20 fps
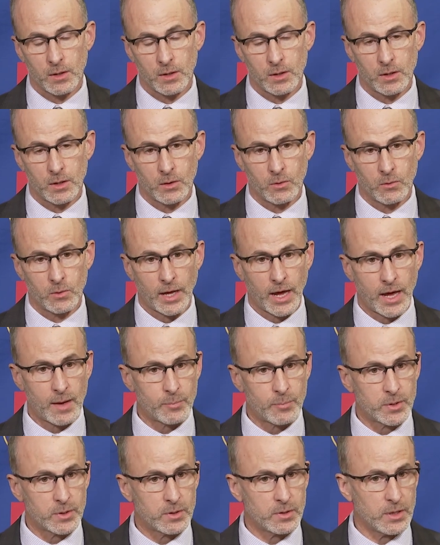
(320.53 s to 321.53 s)
You know, it
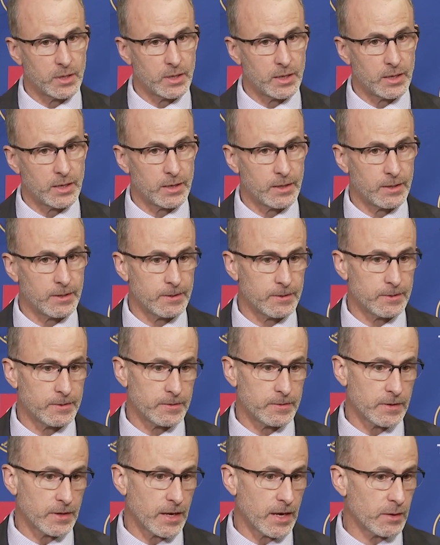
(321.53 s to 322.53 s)
happened,
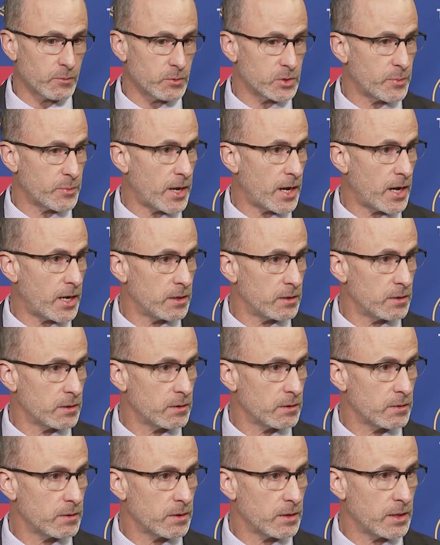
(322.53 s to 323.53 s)
and you got to respond.
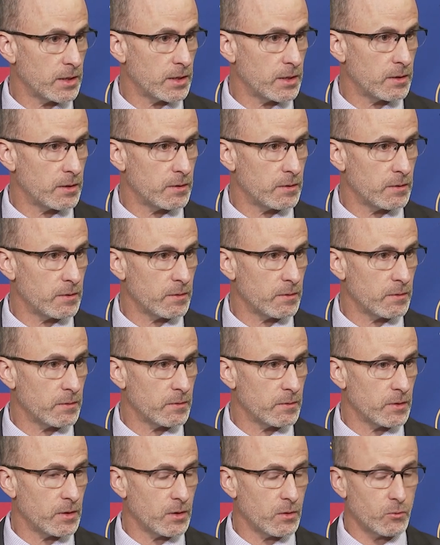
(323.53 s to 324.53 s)
And,
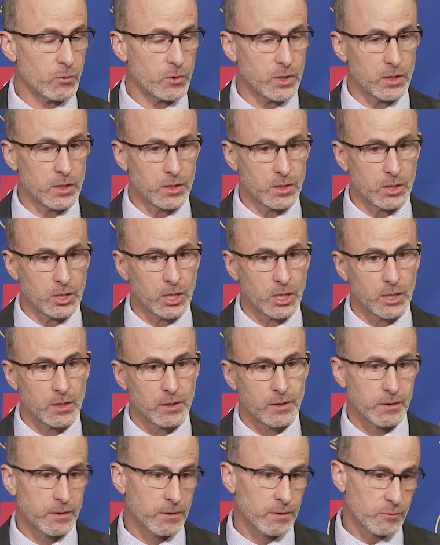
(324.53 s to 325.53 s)
you know, we
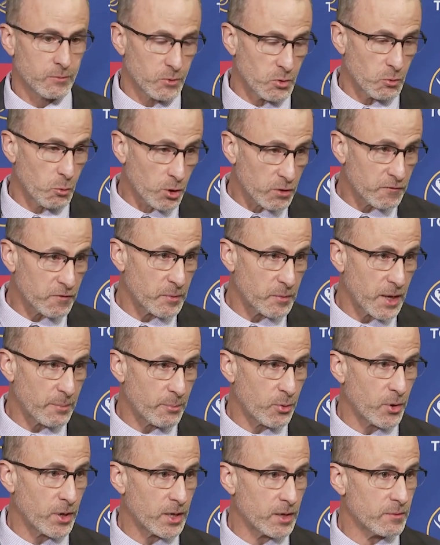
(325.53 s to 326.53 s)
worked from that
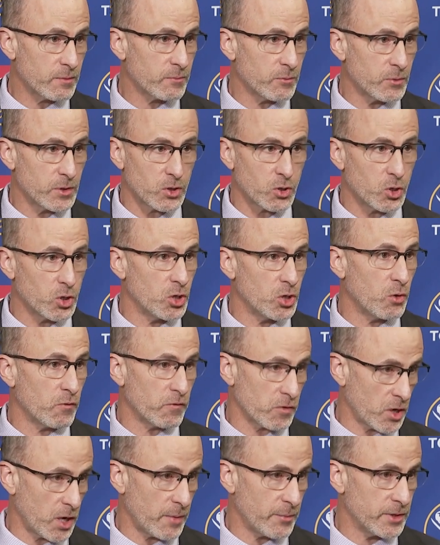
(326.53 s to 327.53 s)
point. We couldn't
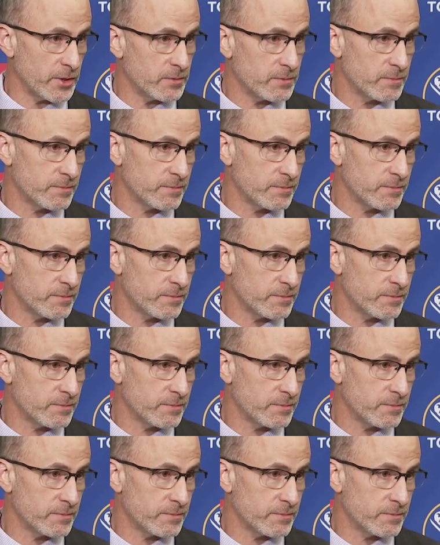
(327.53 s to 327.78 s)
overcome it.